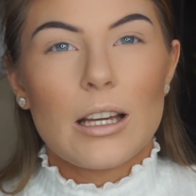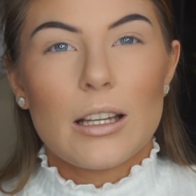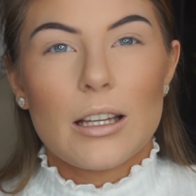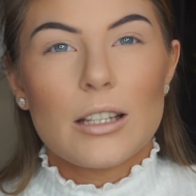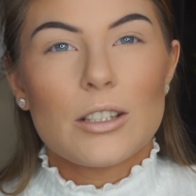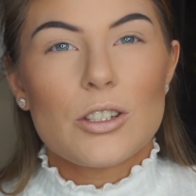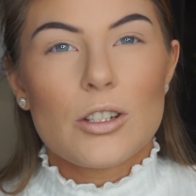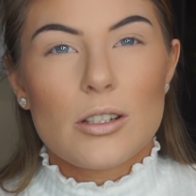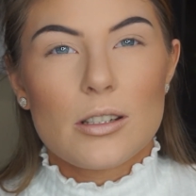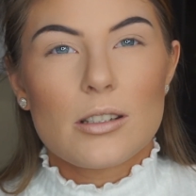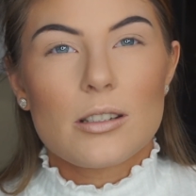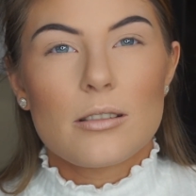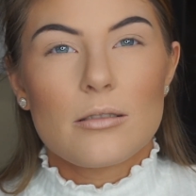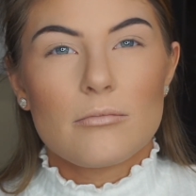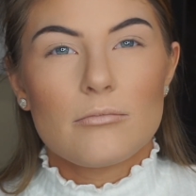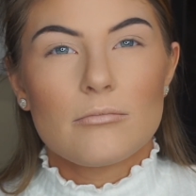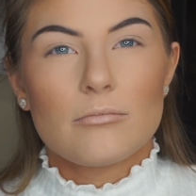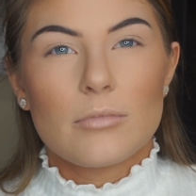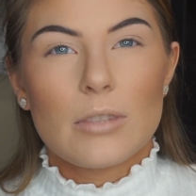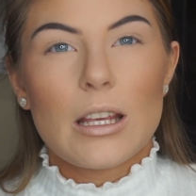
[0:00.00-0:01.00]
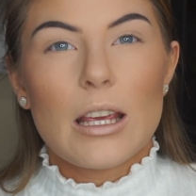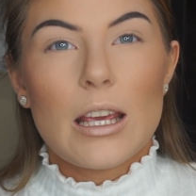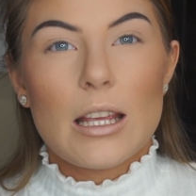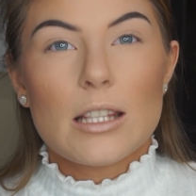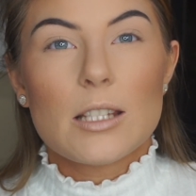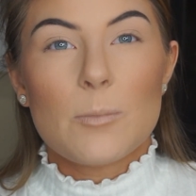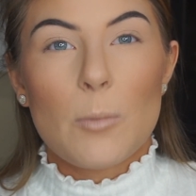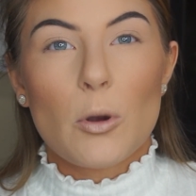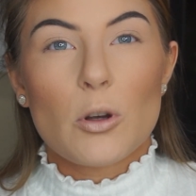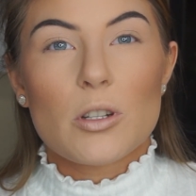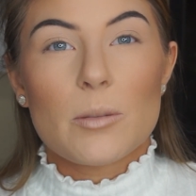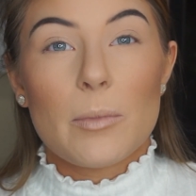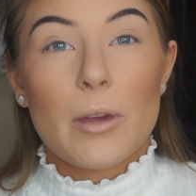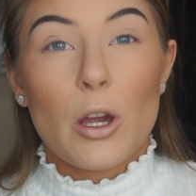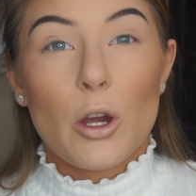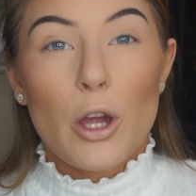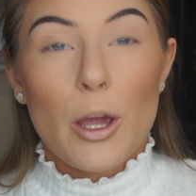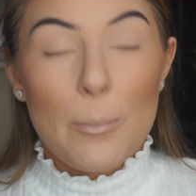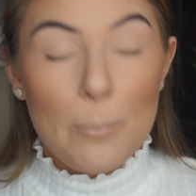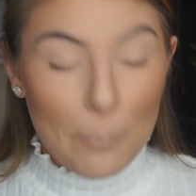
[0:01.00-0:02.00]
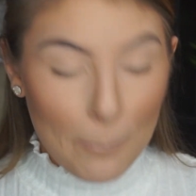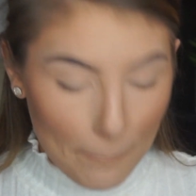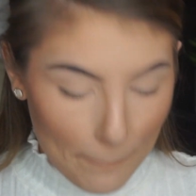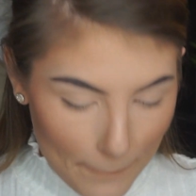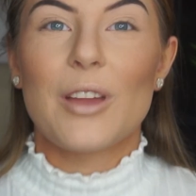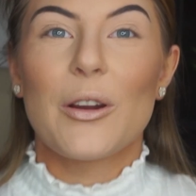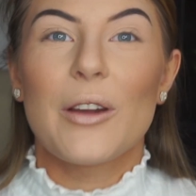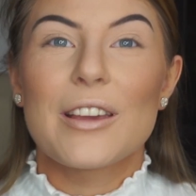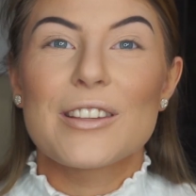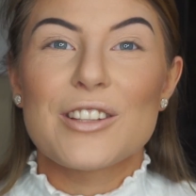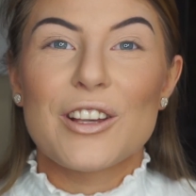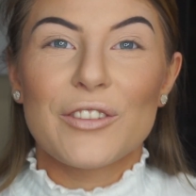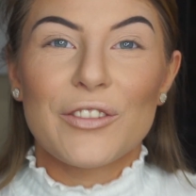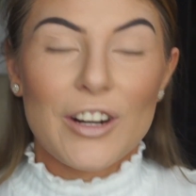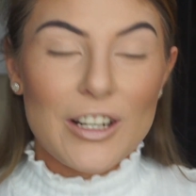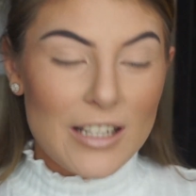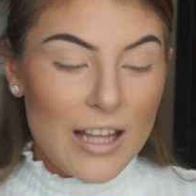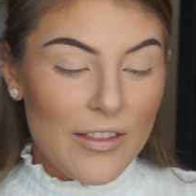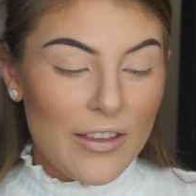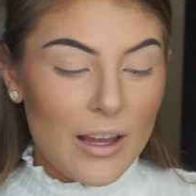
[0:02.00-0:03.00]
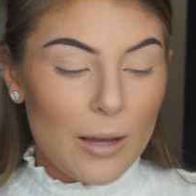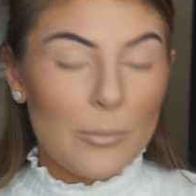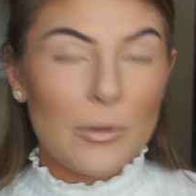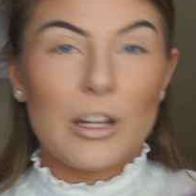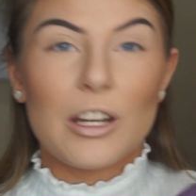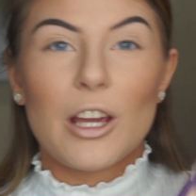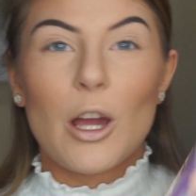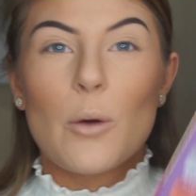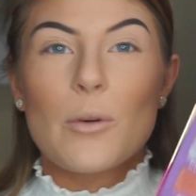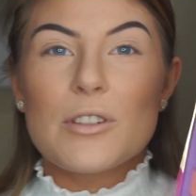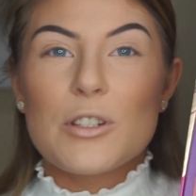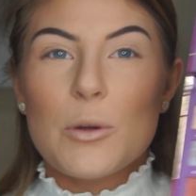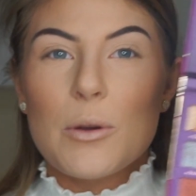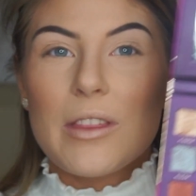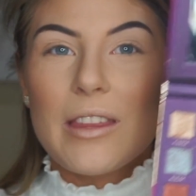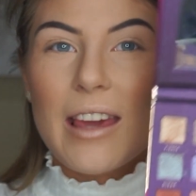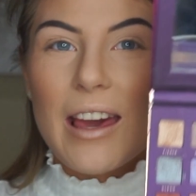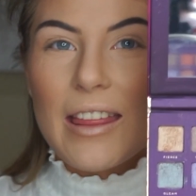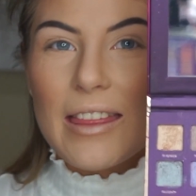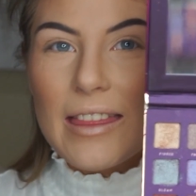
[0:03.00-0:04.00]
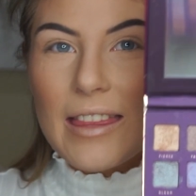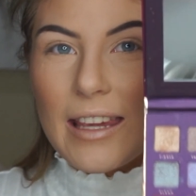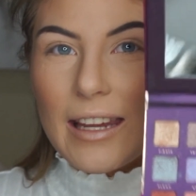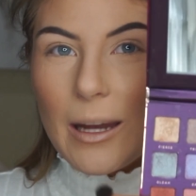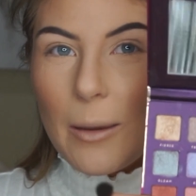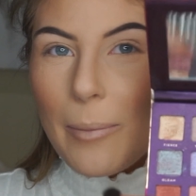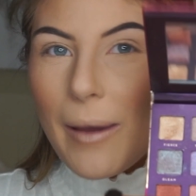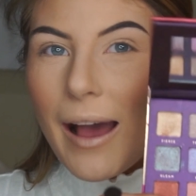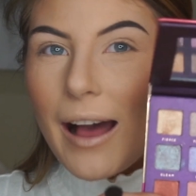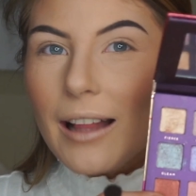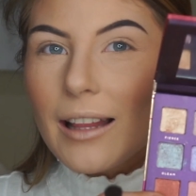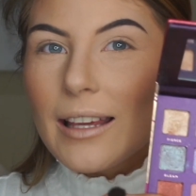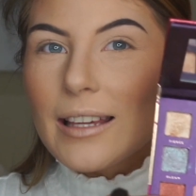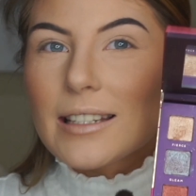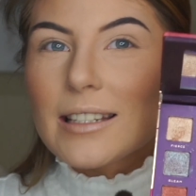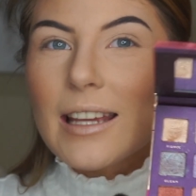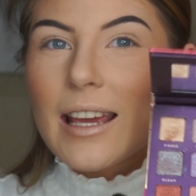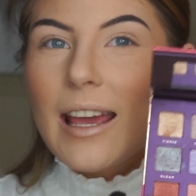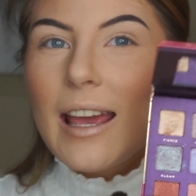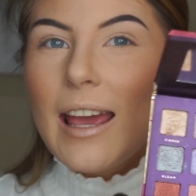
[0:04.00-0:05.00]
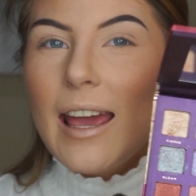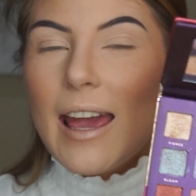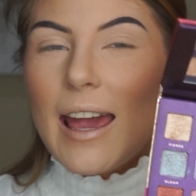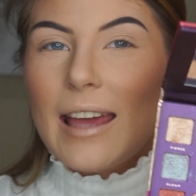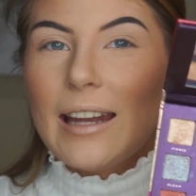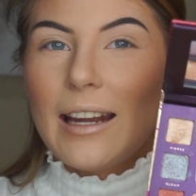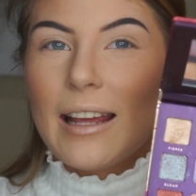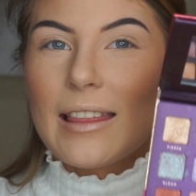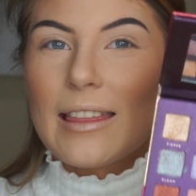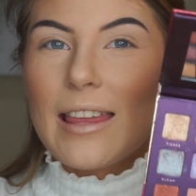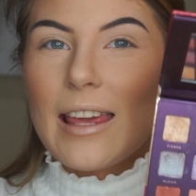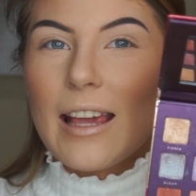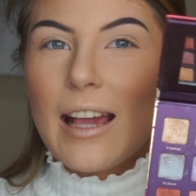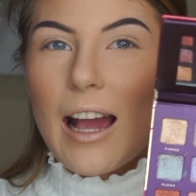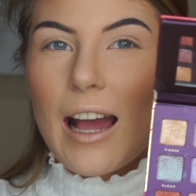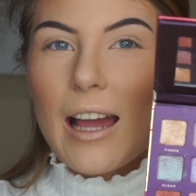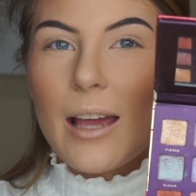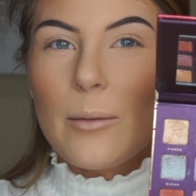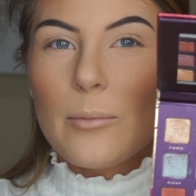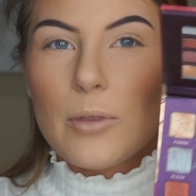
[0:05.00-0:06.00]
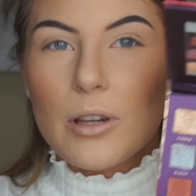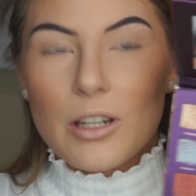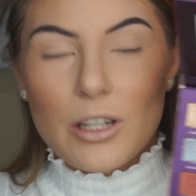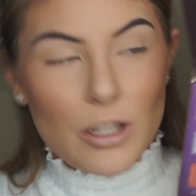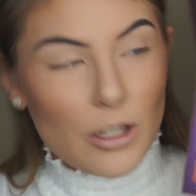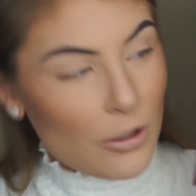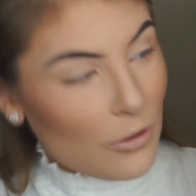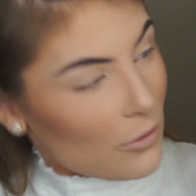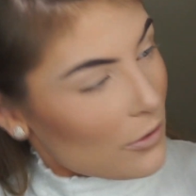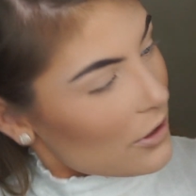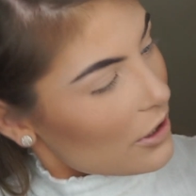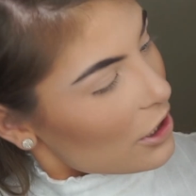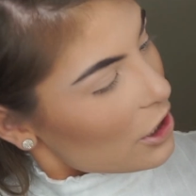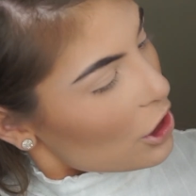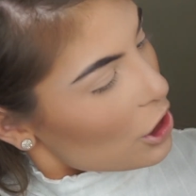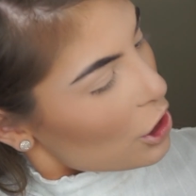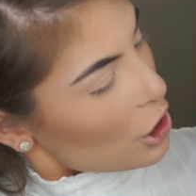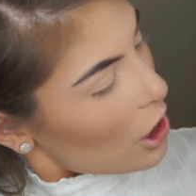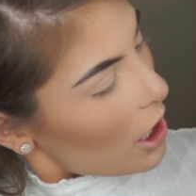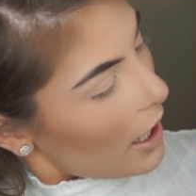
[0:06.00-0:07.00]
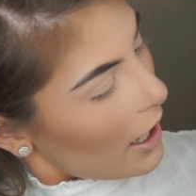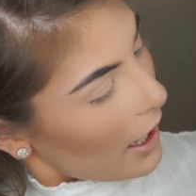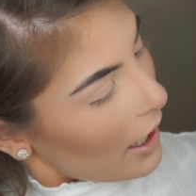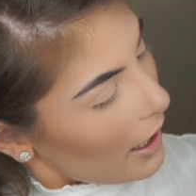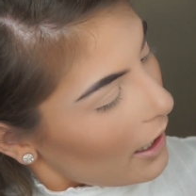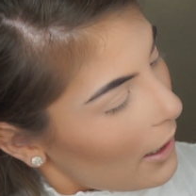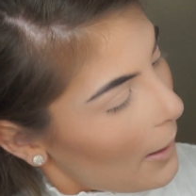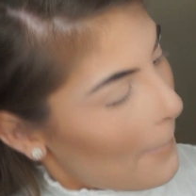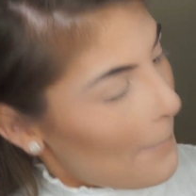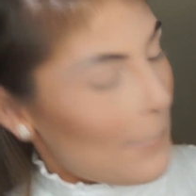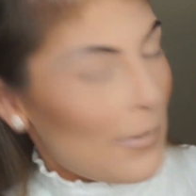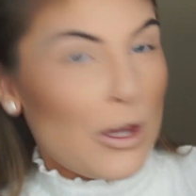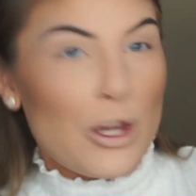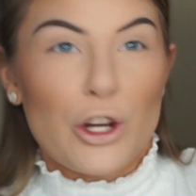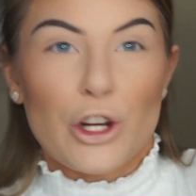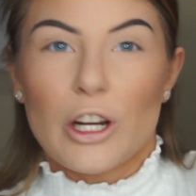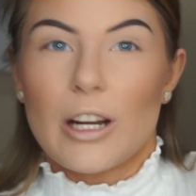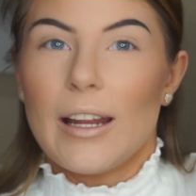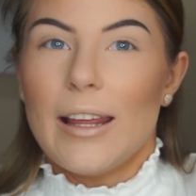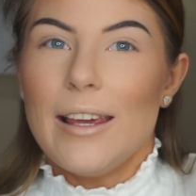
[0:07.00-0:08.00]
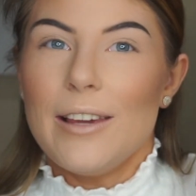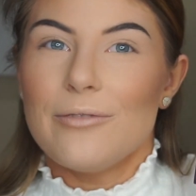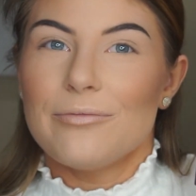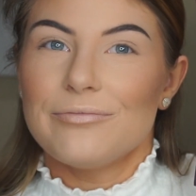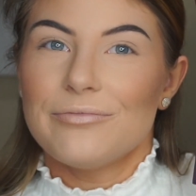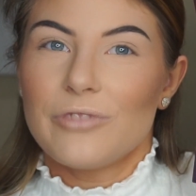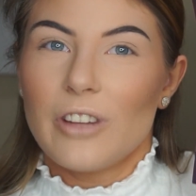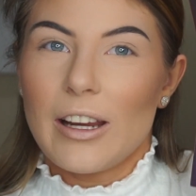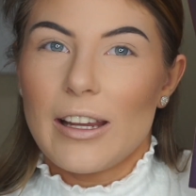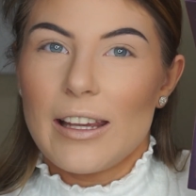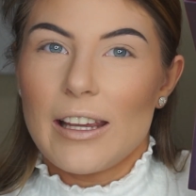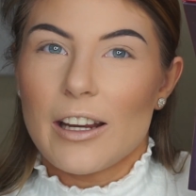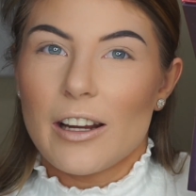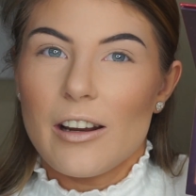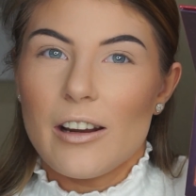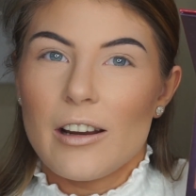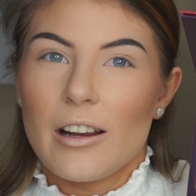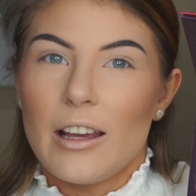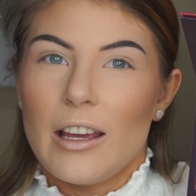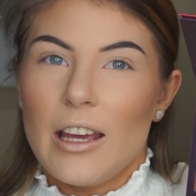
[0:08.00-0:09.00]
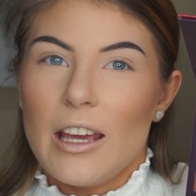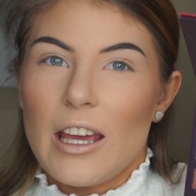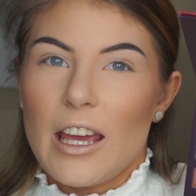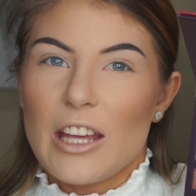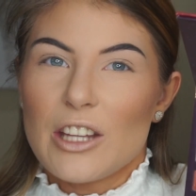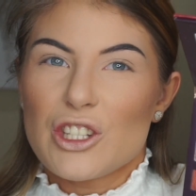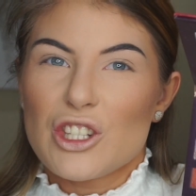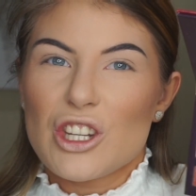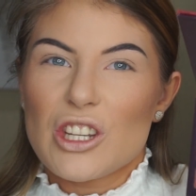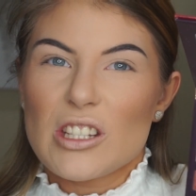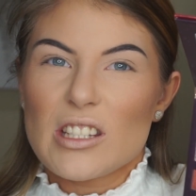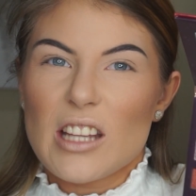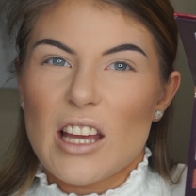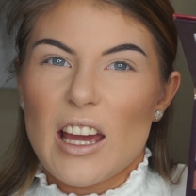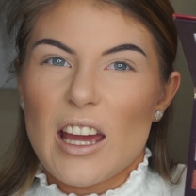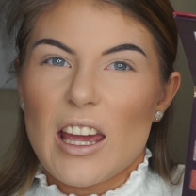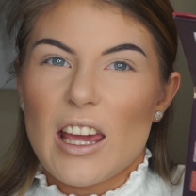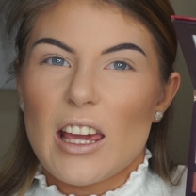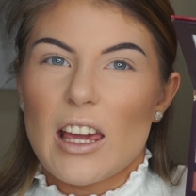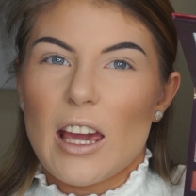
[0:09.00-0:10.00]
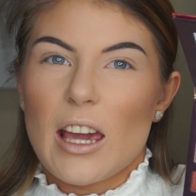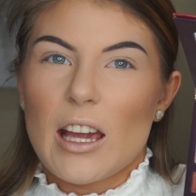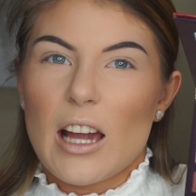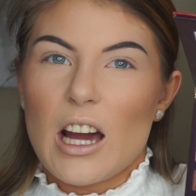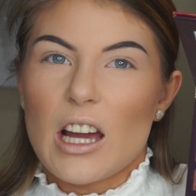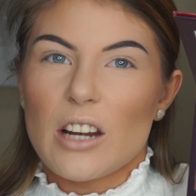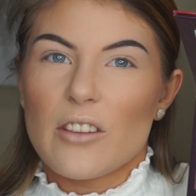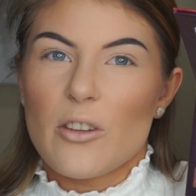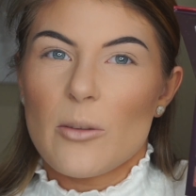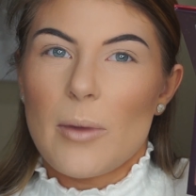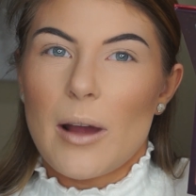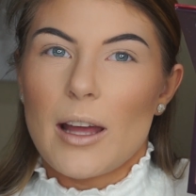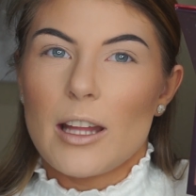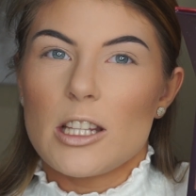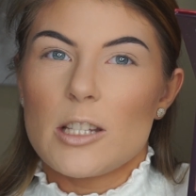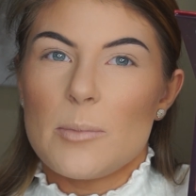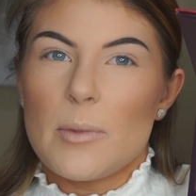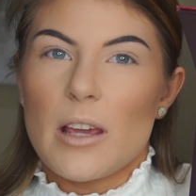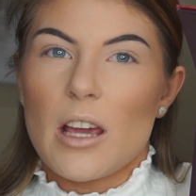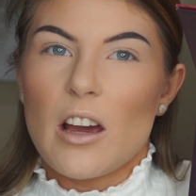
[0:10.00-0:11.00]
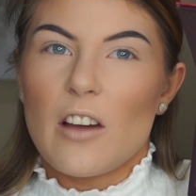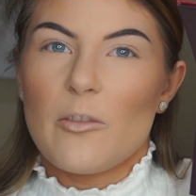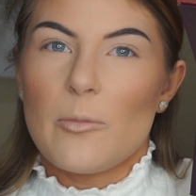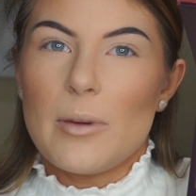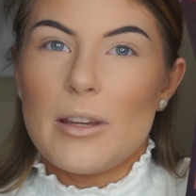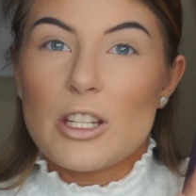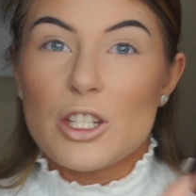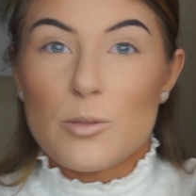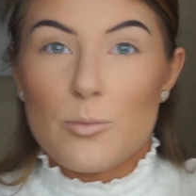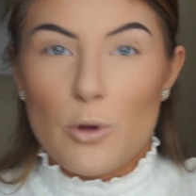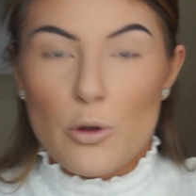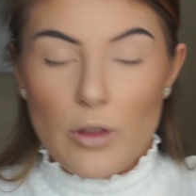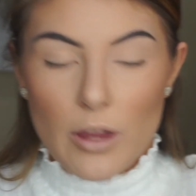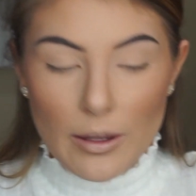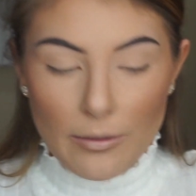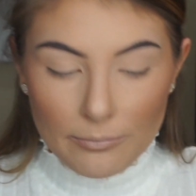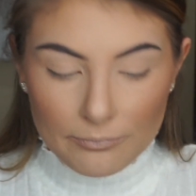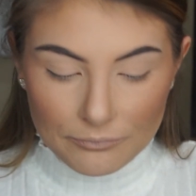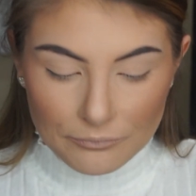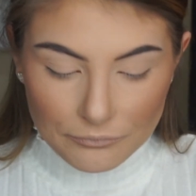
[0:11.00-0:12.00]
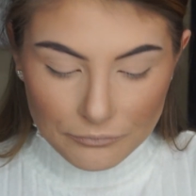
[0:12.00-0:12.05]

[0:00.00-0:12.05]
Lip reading: it spoke to me. Okay, so first I think I'm going to go into the Athena palette, and I think I'm going to use the shade Purity right here. It's just like, it kind of reminds me of Peach Smoothie